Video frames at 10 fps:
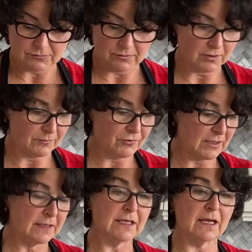We're gonna put it
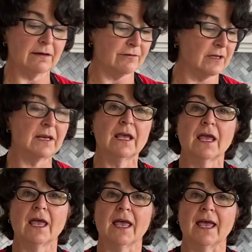in the oven
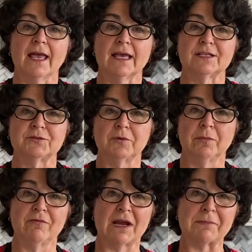and we'll be
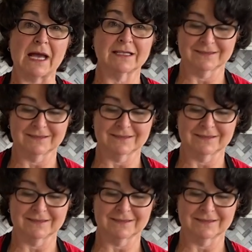right back.